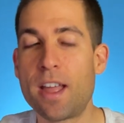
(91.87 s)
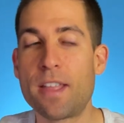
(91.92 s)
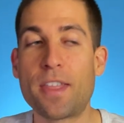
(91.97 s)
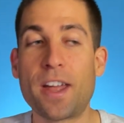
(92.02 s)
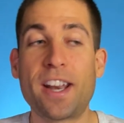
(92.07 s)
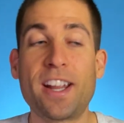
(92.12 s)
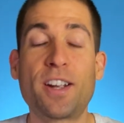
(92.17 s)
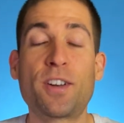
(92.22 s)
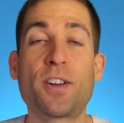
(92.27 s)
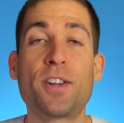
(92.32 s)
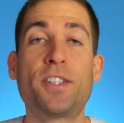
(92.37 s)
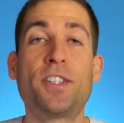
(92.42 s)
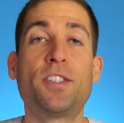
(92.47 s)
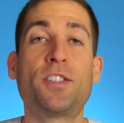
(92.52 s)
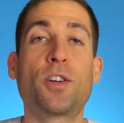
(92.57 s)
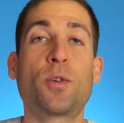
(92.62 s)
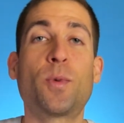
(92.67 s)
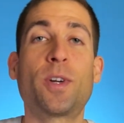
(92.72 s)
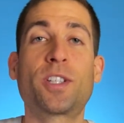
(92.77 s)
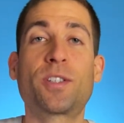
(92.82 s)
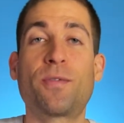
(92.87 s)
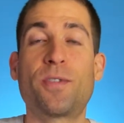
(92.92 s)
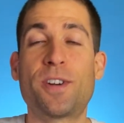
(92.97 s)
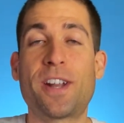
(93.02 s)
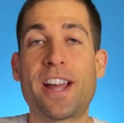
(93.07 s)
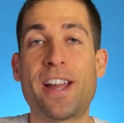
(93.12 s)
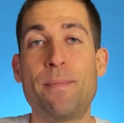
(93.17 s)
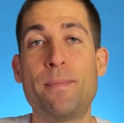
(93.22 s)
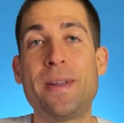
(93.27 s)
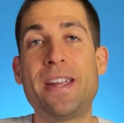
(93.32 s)
That increases your risk for
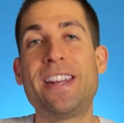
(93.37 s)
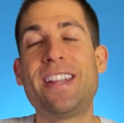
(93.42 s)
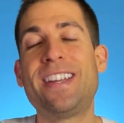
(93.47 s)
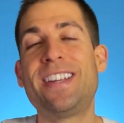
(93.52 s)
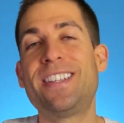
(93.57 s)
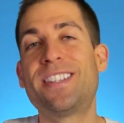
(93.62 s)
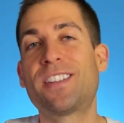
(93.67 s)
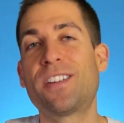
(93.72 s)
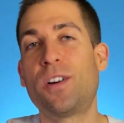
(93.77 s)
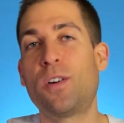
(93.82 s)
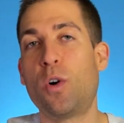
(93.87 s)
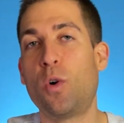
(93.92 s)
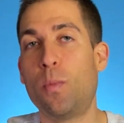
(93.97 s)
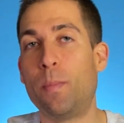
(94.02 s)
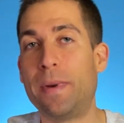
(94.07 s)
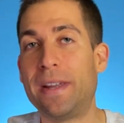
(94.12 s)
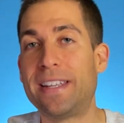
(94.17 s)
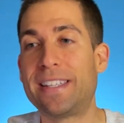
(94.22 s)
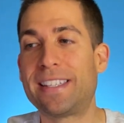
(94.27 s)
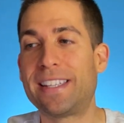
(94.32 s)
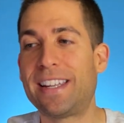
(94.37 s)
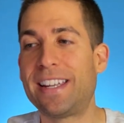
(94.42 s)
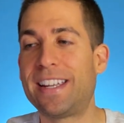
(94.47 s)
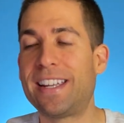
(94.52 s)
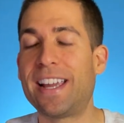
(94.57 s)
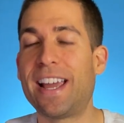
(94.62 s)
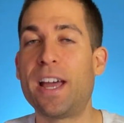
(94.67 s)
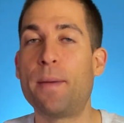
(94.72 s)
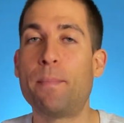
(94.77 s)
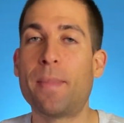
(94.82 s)
diabetes,
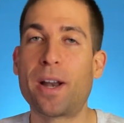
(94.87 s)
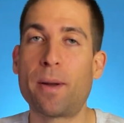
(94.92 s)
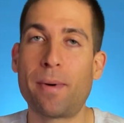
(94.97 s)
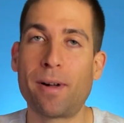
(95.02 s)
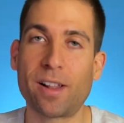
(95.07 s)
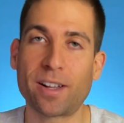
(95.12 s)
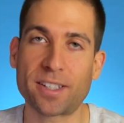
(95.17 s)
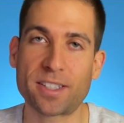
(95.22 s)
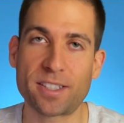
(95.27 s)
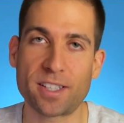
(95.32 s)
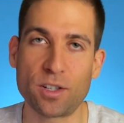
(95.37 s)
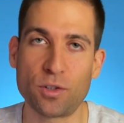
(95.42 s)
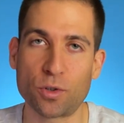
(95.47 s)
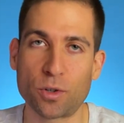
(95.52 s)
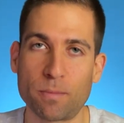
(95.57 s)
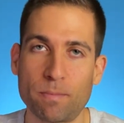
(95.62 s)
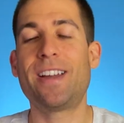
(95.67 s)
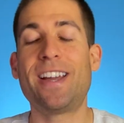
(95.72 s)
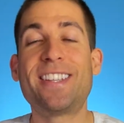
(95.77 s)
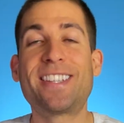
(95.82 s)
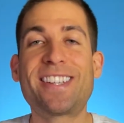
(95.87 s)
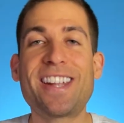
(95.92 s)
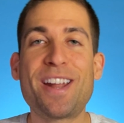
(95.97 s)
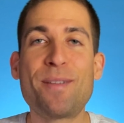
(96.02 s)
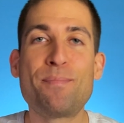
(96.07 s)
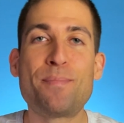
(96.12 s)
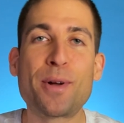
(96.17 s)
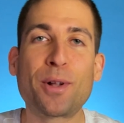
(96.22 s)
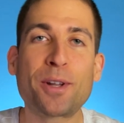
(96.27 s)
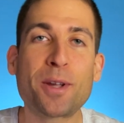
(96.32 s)
obesity, and metabolic syndrome.
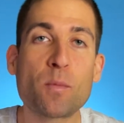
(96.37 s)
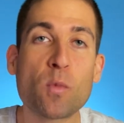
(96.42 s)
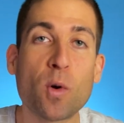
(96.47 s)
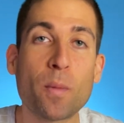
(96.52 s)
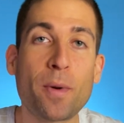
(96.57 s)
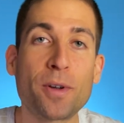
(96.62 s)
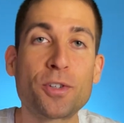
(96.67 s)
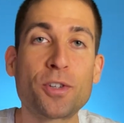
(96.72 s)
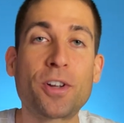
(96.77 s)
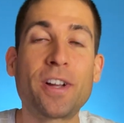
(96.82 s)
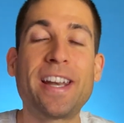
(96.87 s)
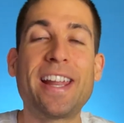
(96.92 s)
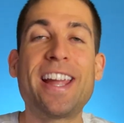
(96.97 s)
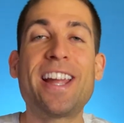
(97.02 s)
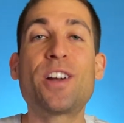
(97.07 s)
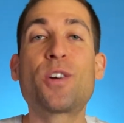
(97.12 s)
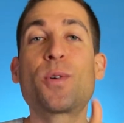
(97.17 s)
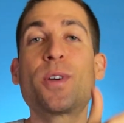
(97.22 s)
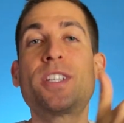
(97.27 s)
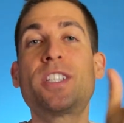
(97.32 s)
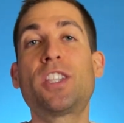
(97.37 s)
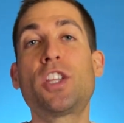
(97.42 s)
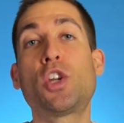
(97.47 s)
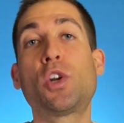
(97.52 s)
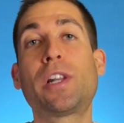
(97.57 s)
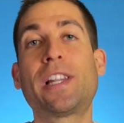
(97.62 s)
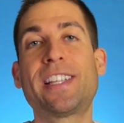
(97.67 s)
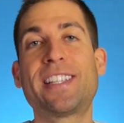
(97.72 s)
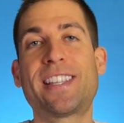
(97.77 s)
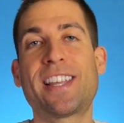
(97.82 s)
Instead, building more muscle can increase the
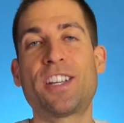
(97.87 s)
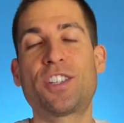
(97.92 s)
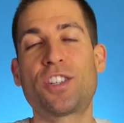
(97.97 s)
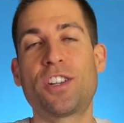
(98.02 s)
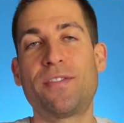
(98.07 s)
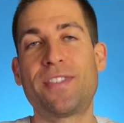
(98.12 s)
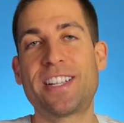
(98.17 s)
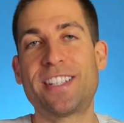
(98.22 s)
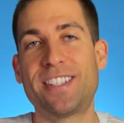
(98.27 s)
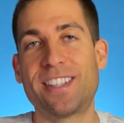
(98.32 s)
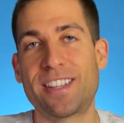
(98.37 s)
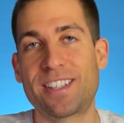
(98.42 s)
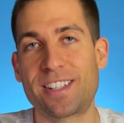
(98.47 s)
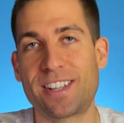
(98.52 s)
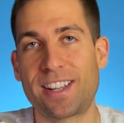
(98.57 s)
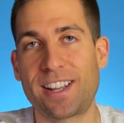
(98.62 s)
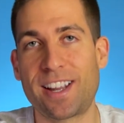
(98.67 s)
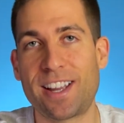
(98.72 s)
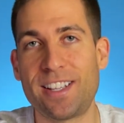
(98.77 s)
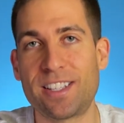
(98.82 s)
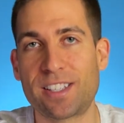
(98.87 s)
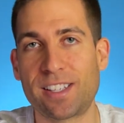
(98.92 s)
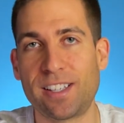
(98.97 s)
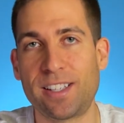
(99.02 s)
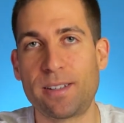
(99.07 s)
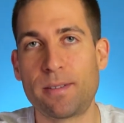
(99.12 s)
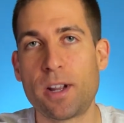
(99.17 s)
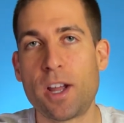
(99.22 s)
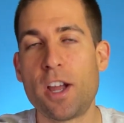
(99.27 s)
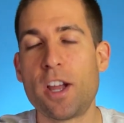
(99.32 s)
utilization of existing
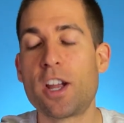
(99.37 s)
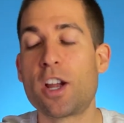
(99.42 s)
insulin.